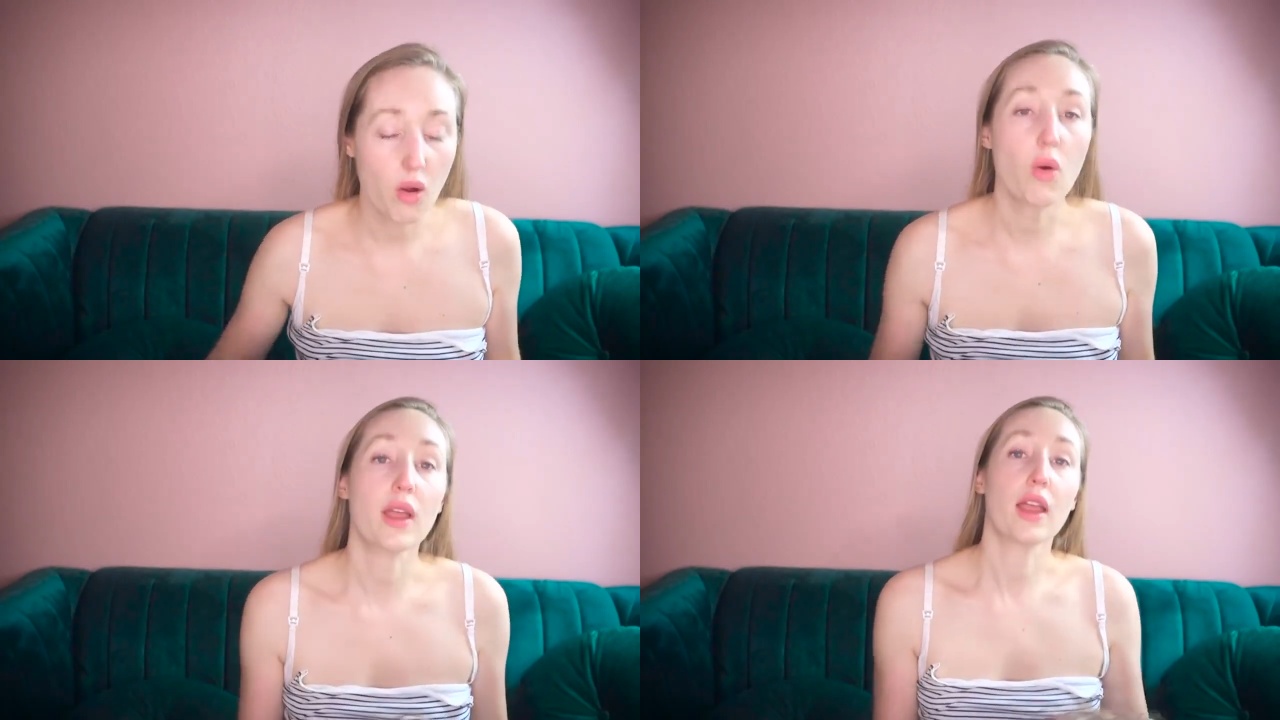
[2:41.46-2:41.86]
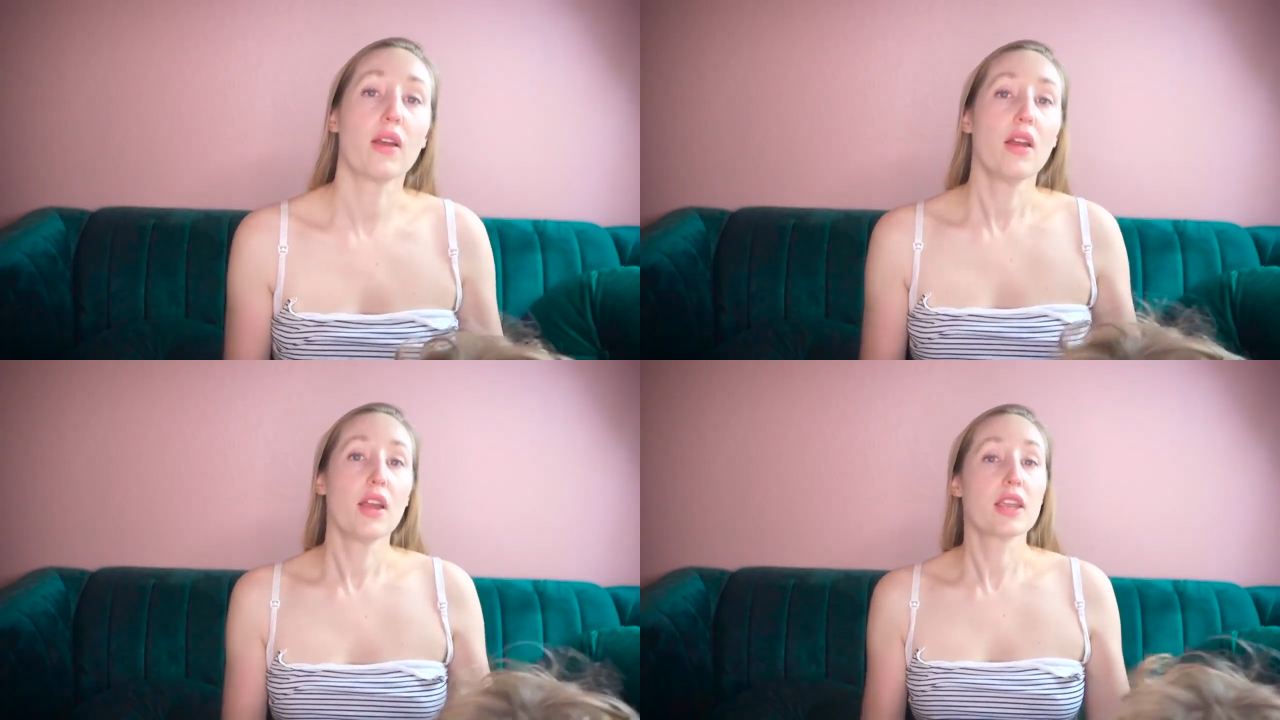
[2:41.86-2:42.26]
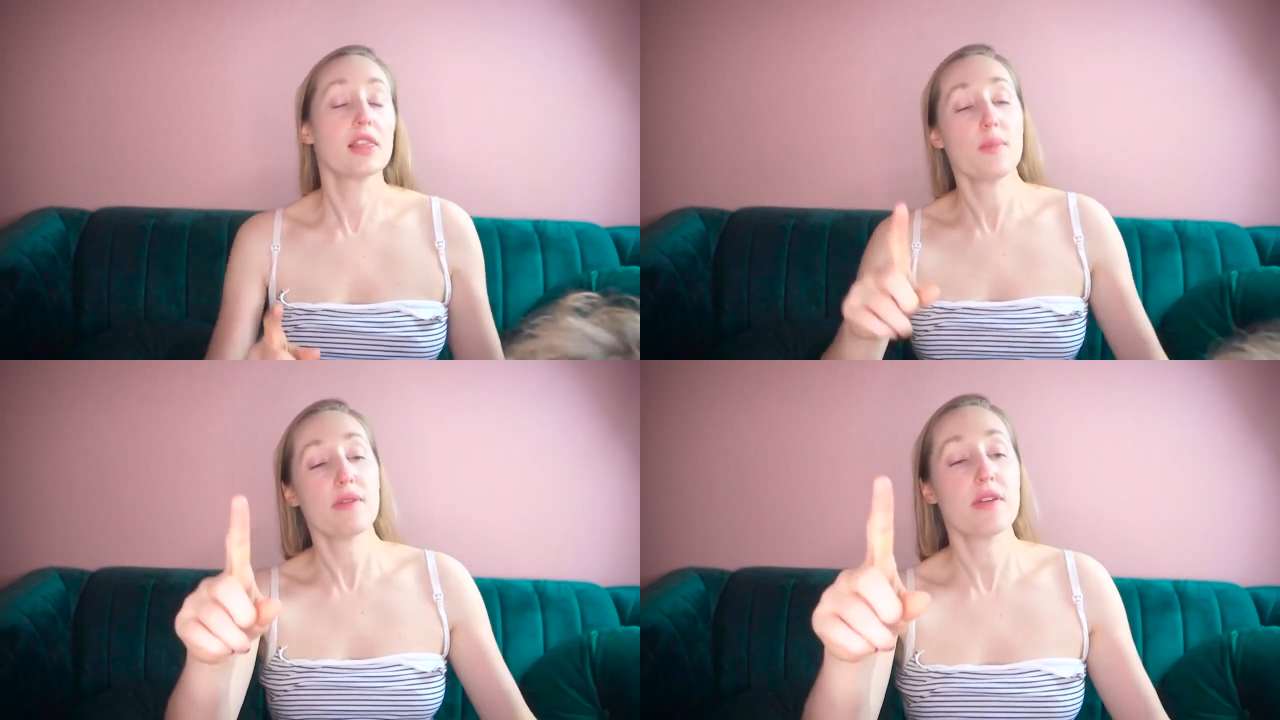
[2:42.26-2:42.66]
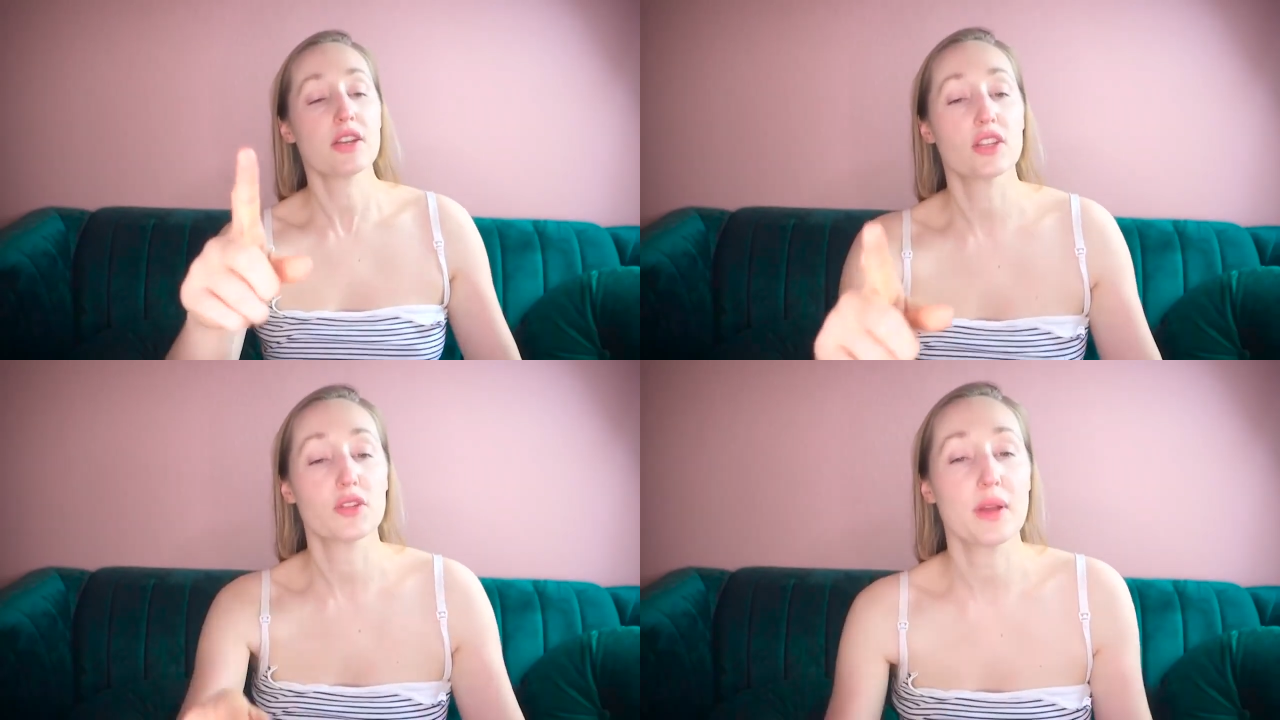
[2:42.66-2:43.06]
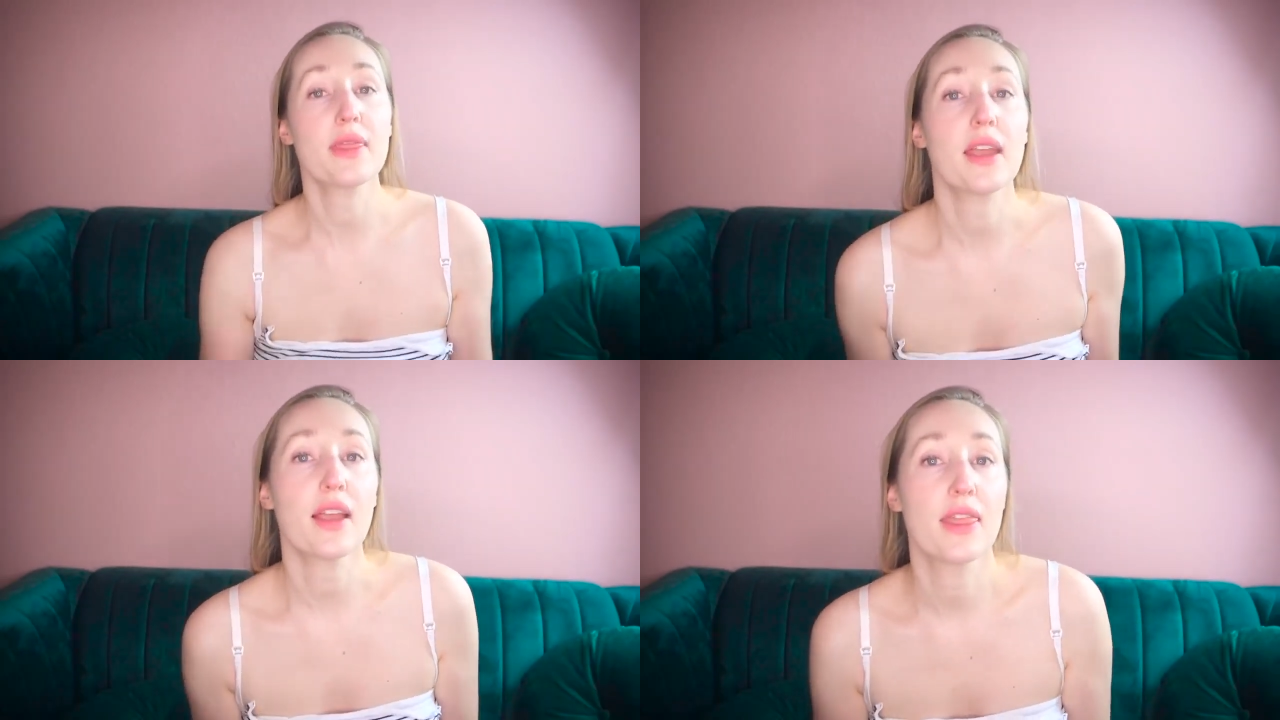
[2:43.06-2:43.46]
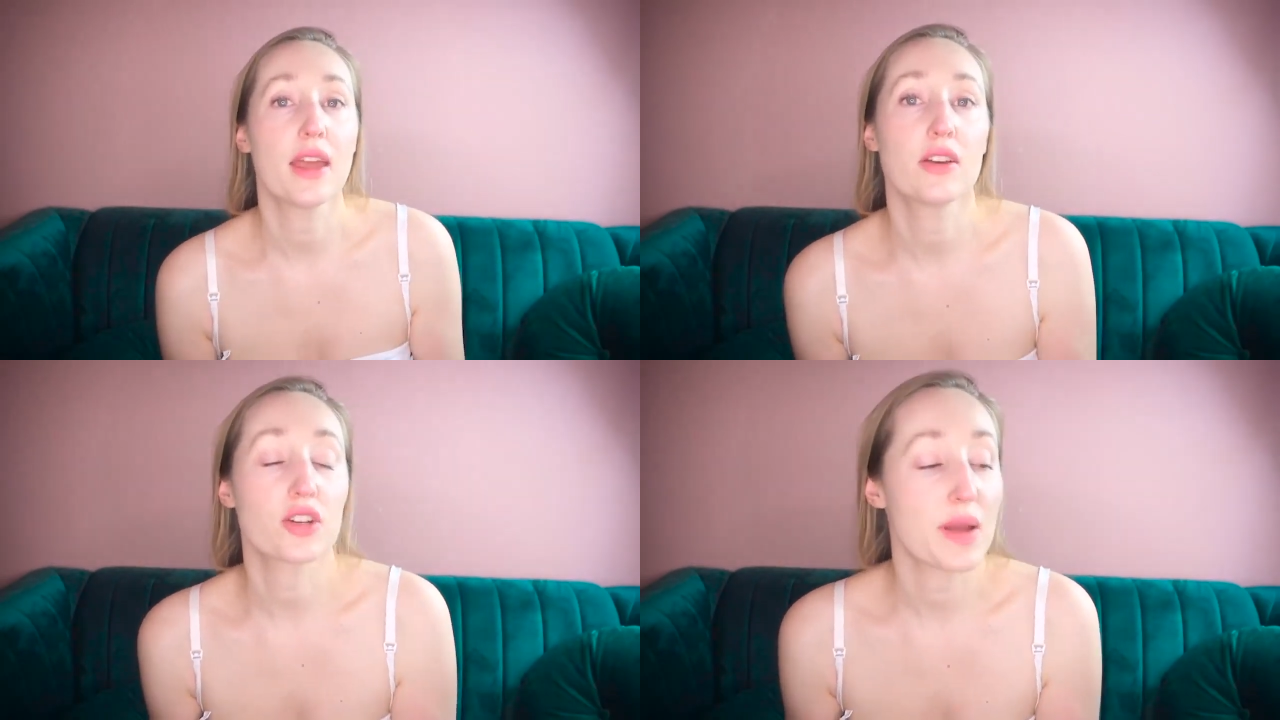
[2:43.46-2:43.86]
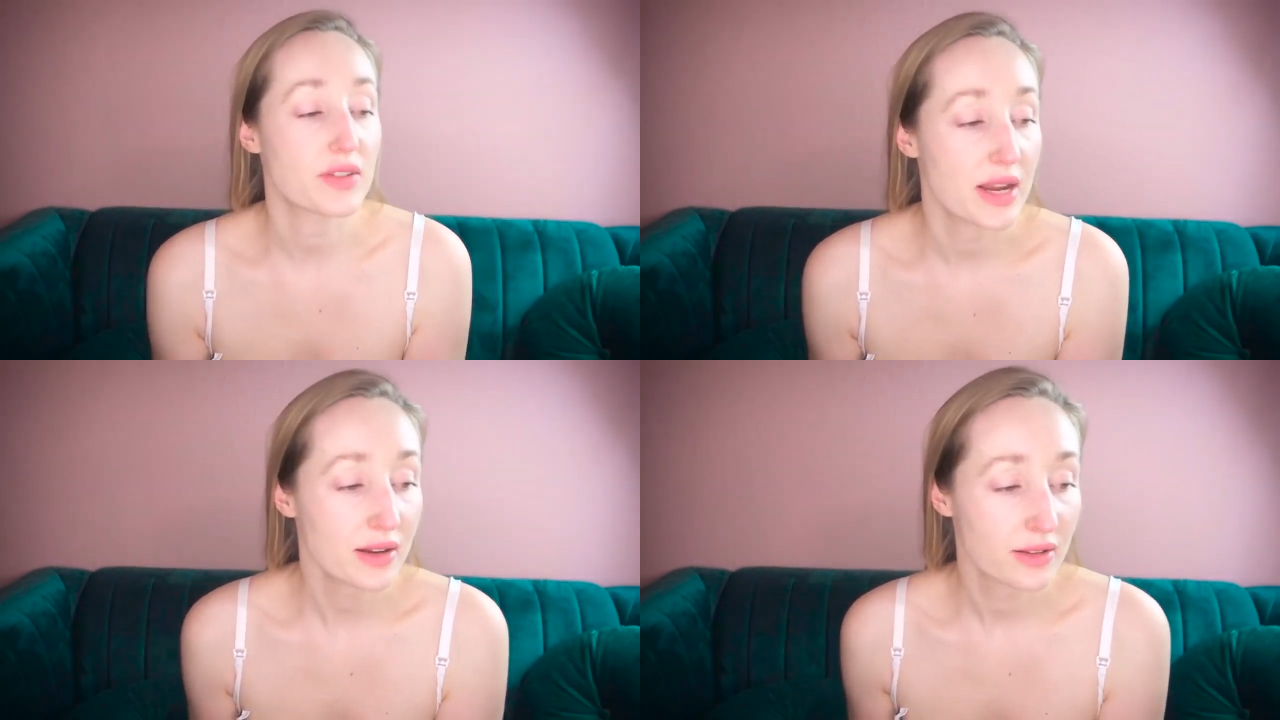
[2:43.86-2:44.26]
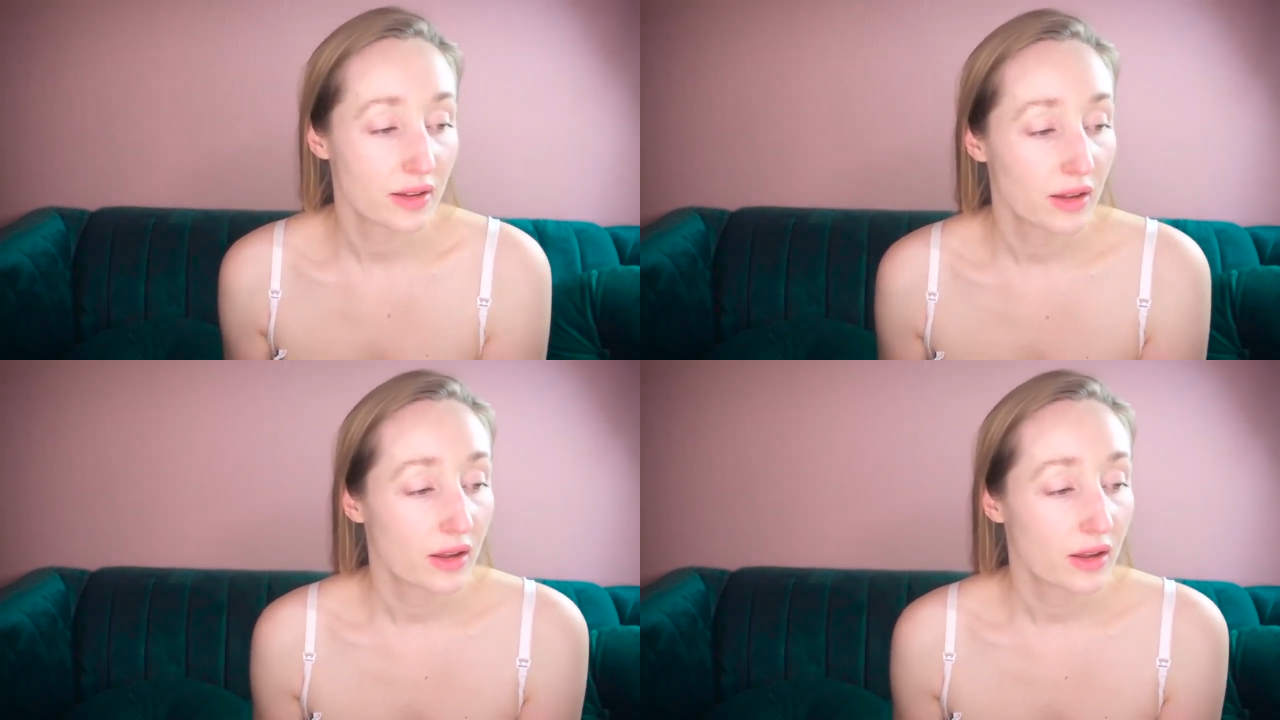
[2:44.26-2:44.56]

Oh, okay. Let me finish this one thing, and then should we have snacks?